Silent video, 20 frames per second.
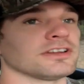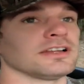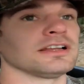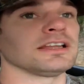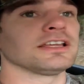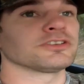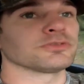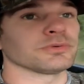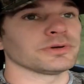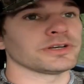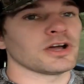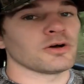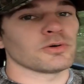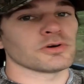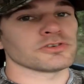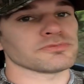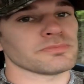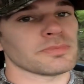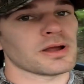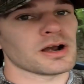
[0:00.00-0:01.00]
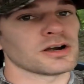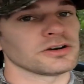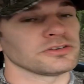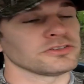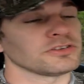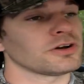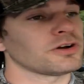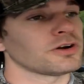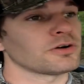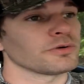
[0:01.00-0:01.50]
At least we know where some birds
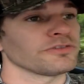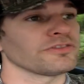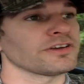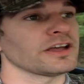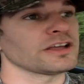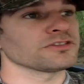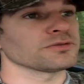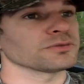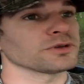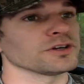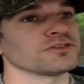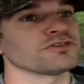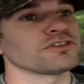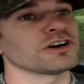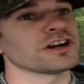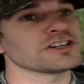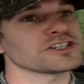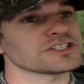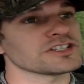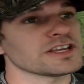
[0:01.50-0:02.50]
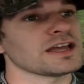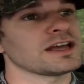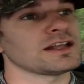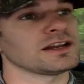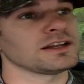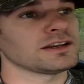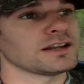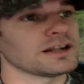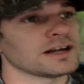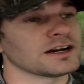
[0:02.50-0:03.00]
are. We found some good fresh sign
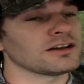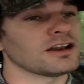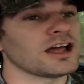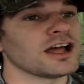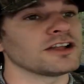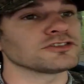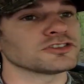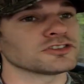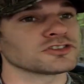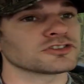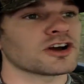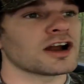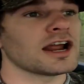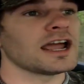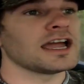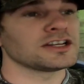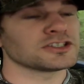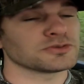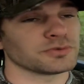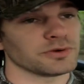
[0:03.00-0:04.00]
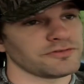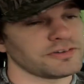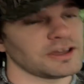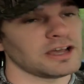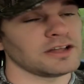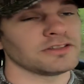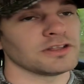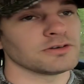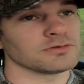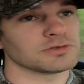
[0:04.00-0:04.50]
in there, lots of scratch, and we
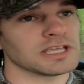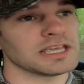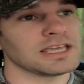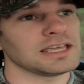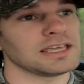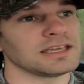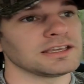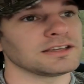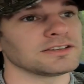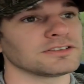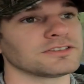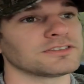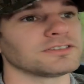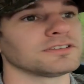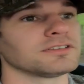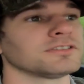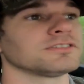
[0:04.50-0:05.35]
found those eggs.